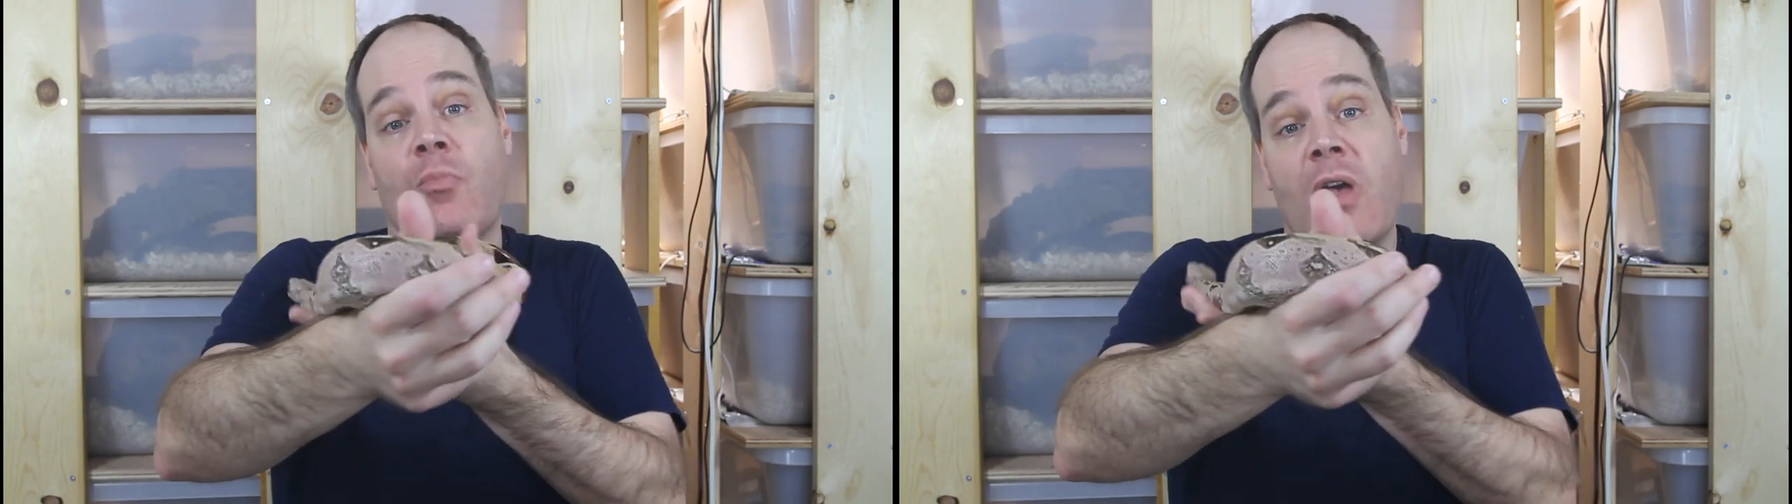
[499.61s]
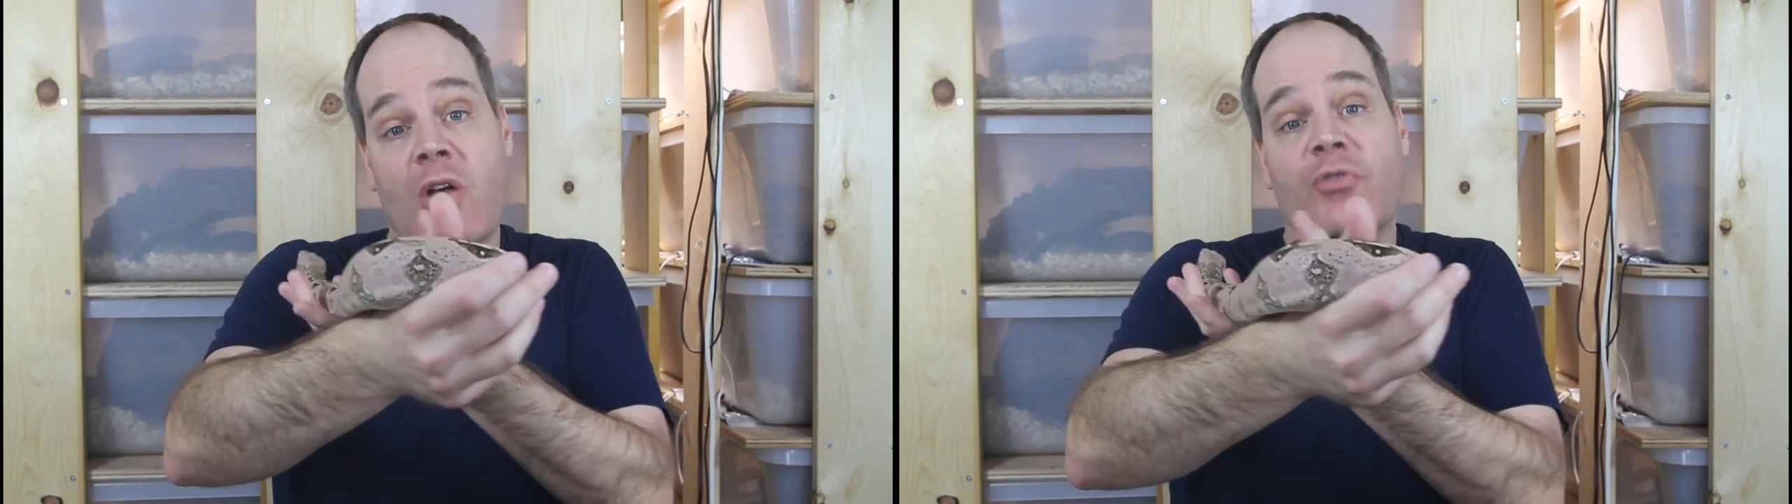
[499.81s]

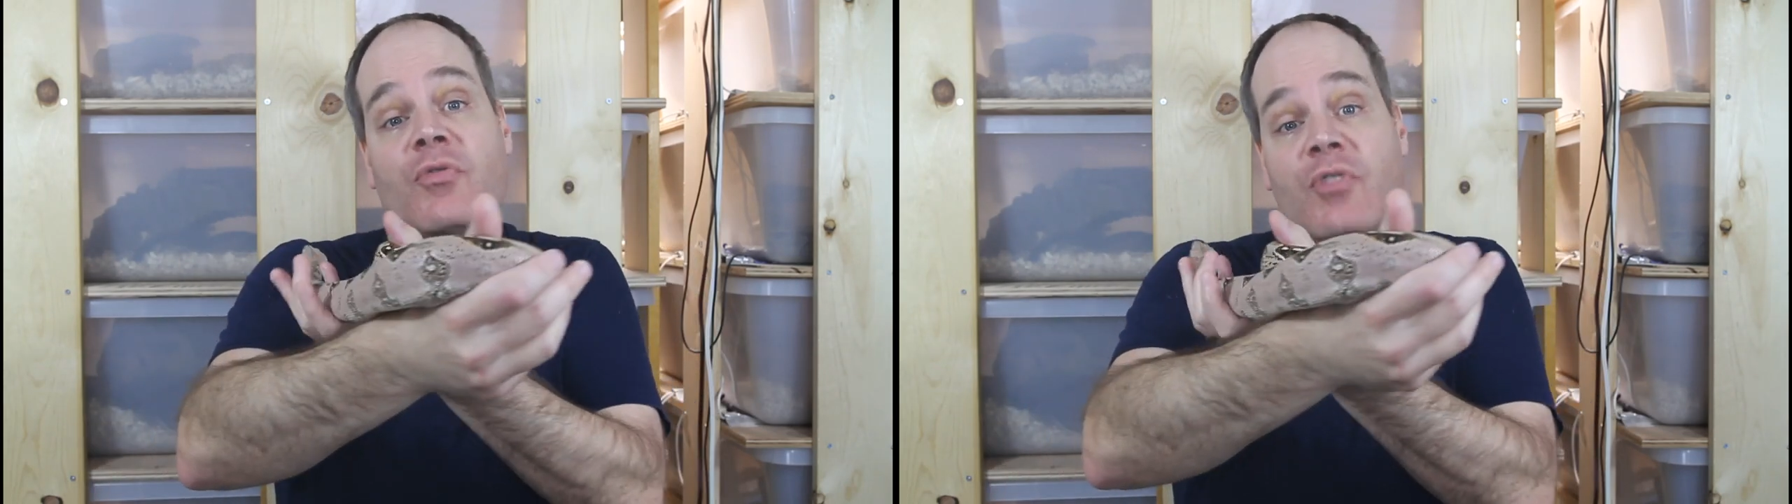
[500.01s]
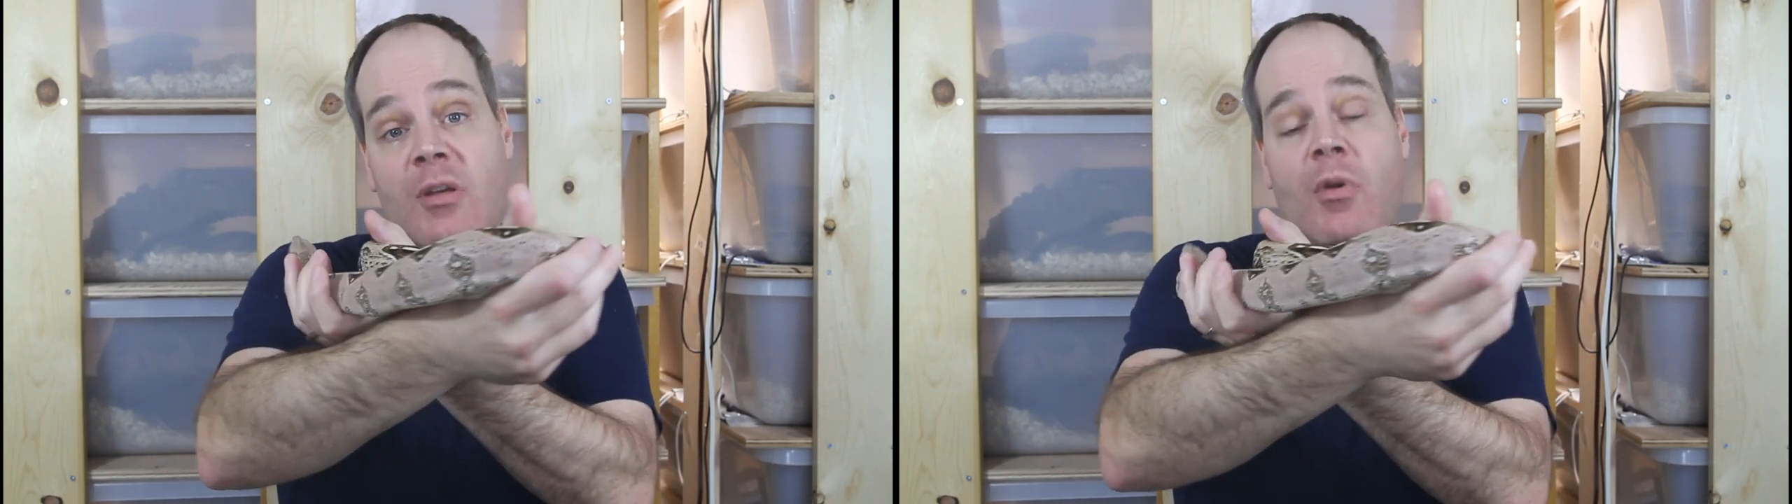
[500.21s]
males
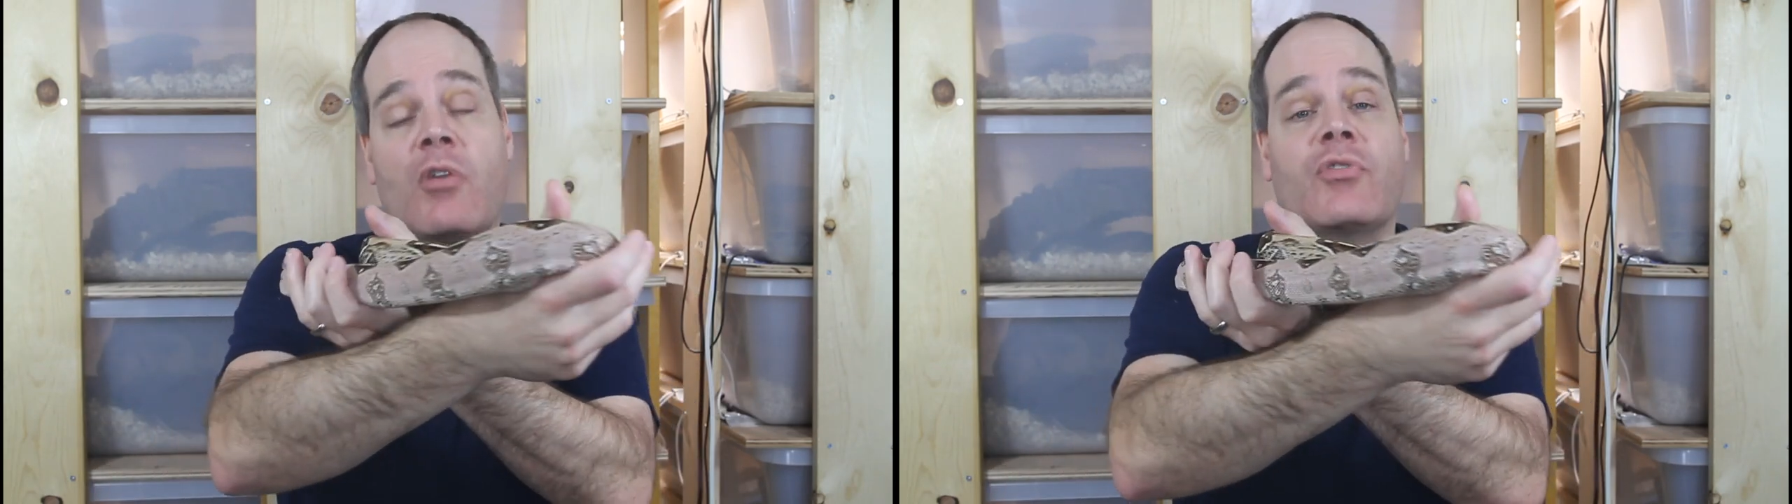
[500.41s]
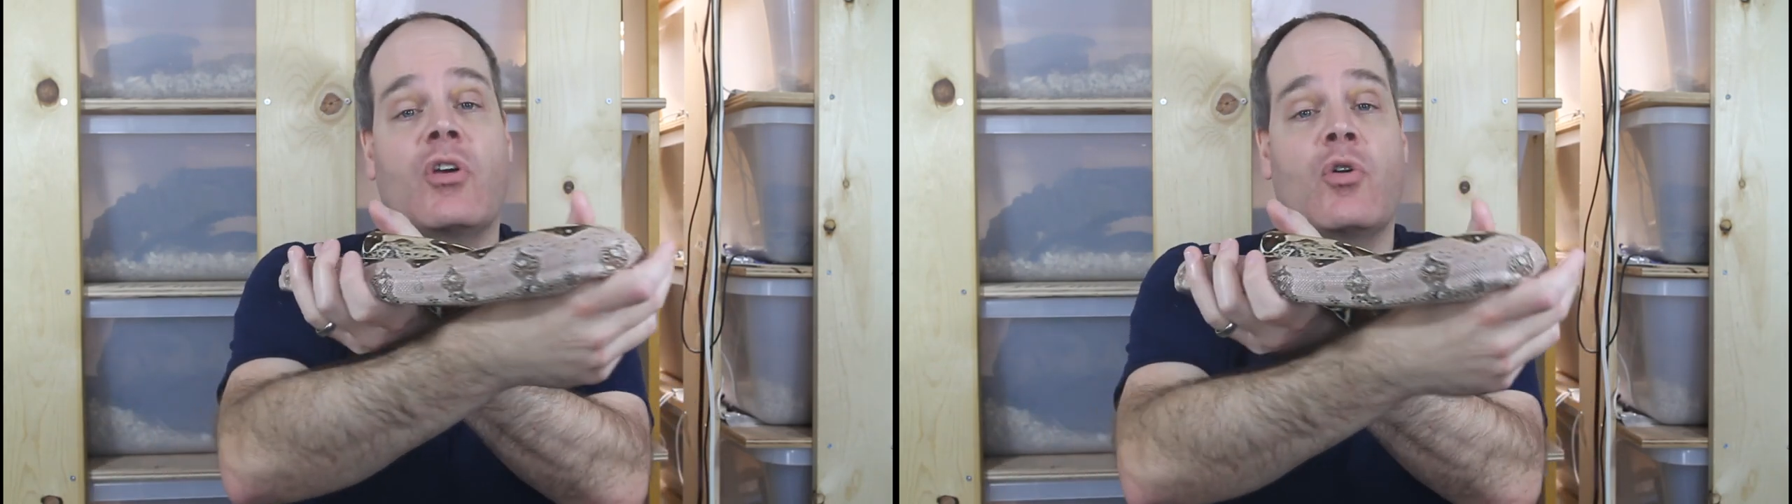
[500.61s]
and
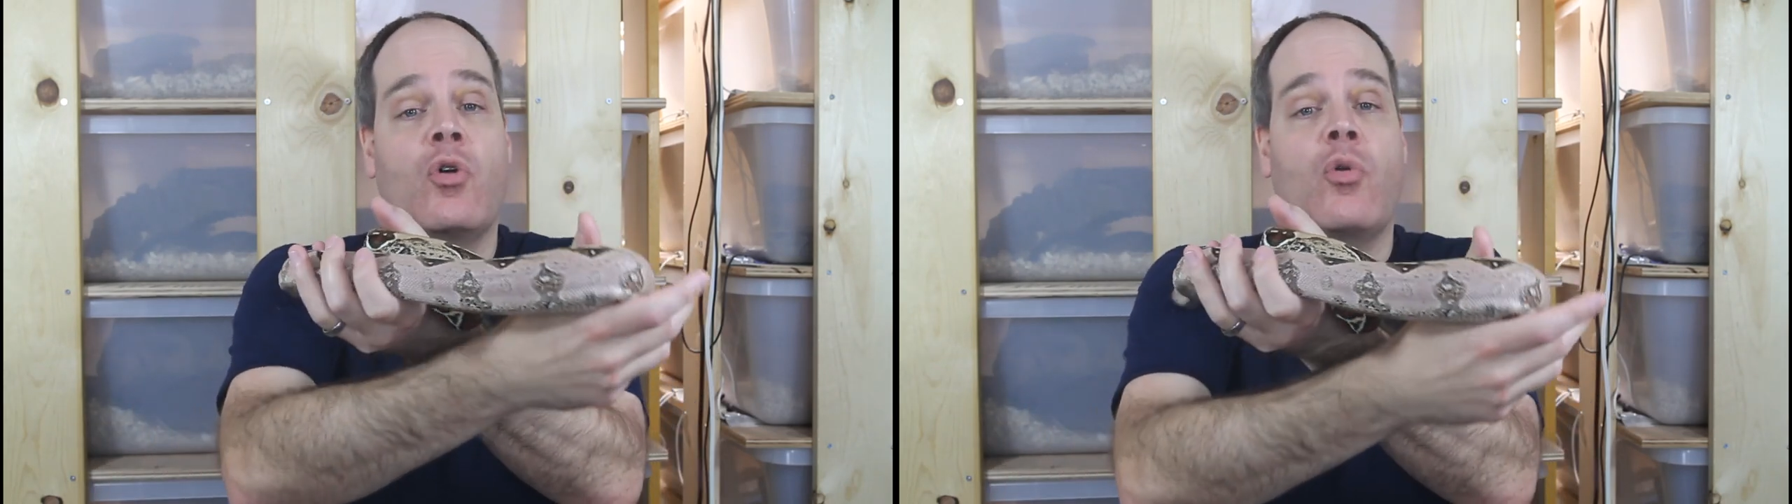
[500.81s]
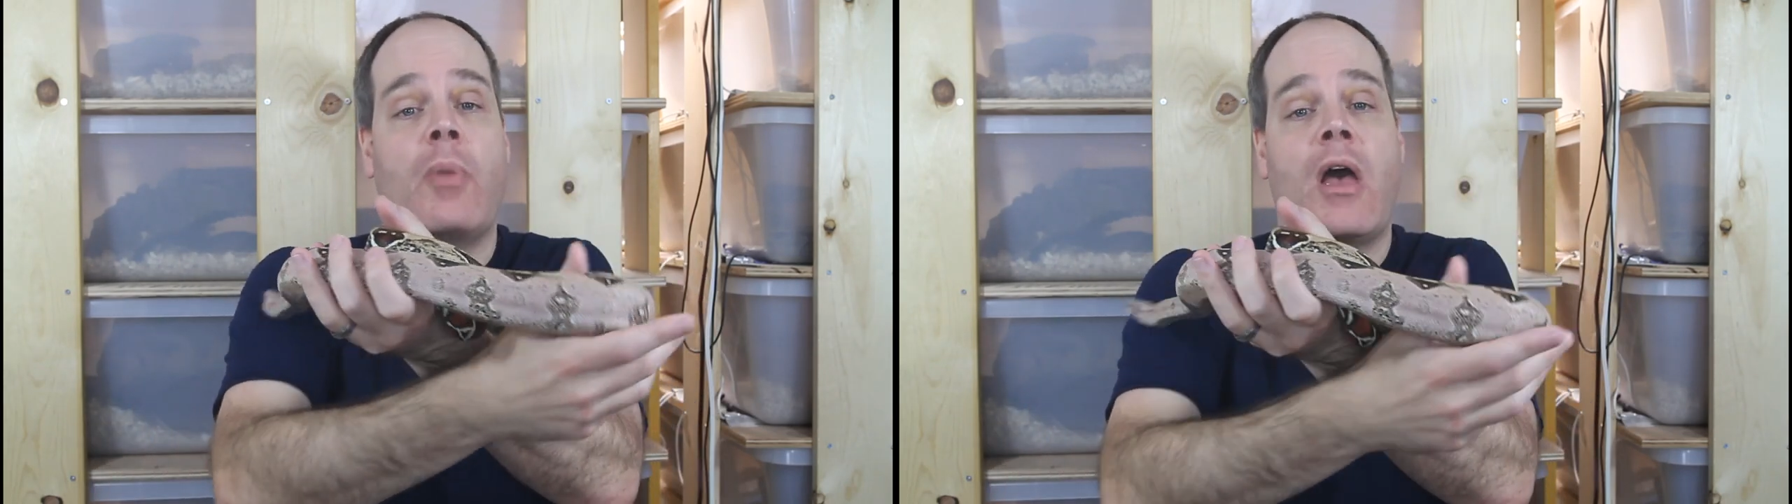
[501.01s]
females I could
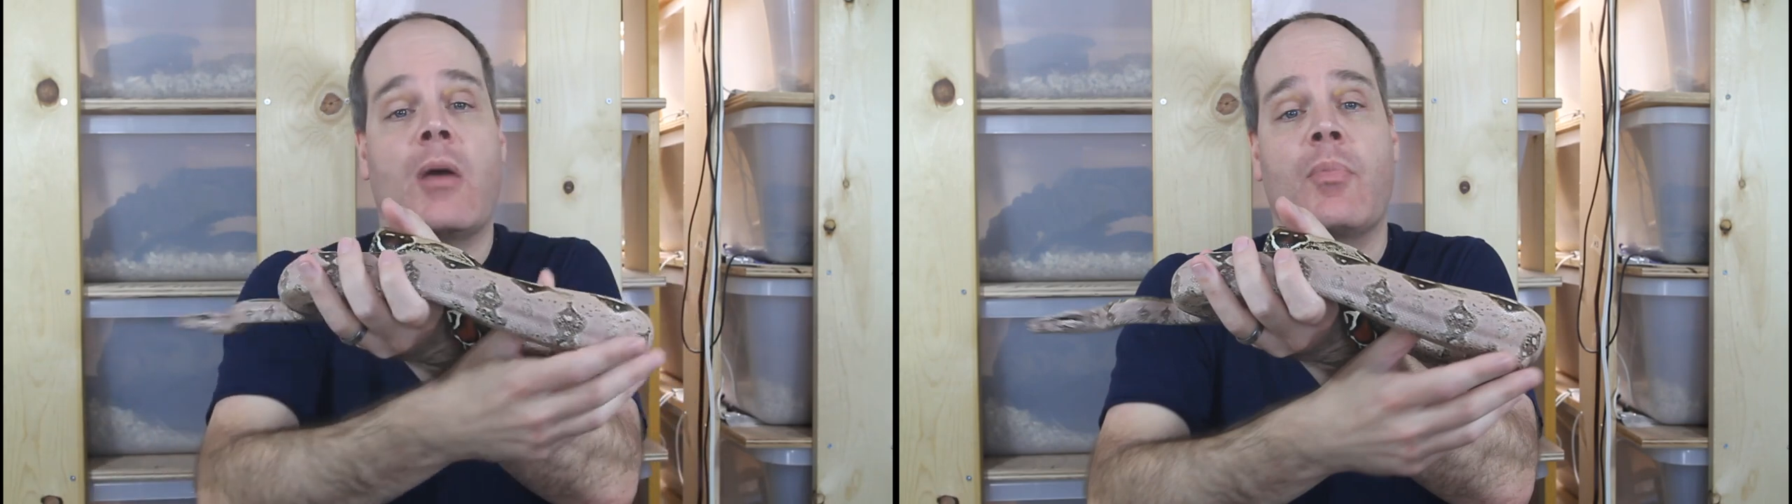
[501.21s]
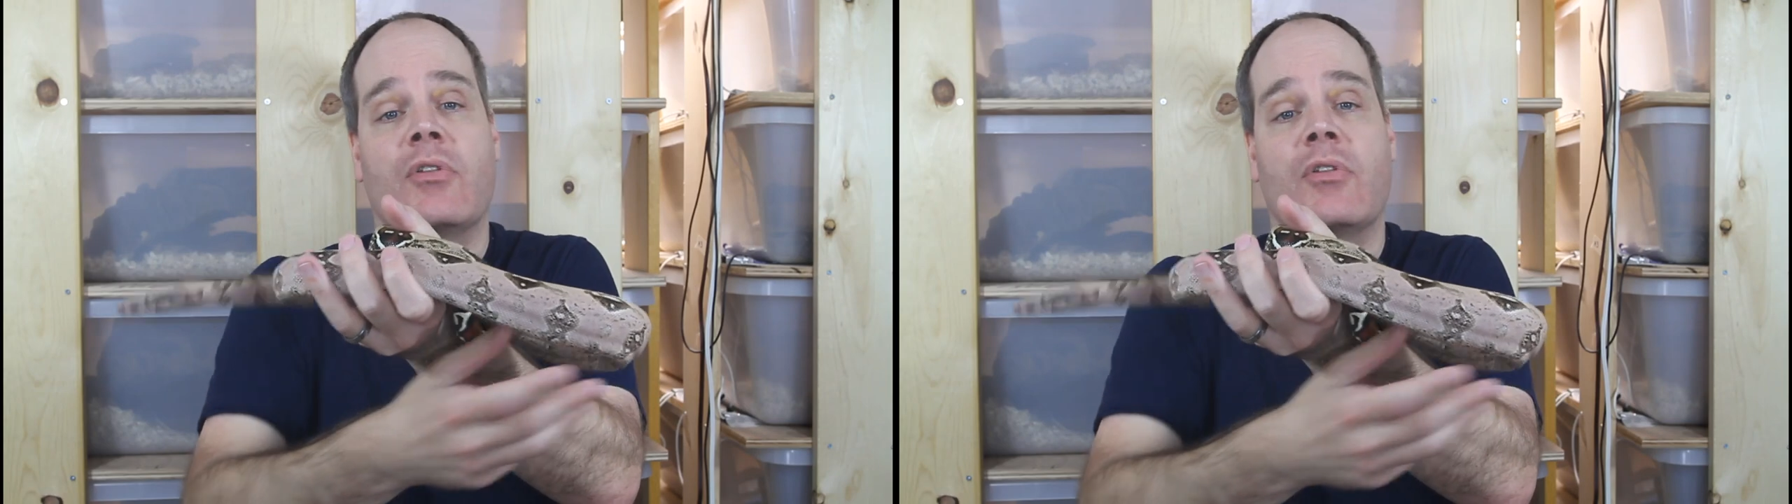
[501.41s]
hold back,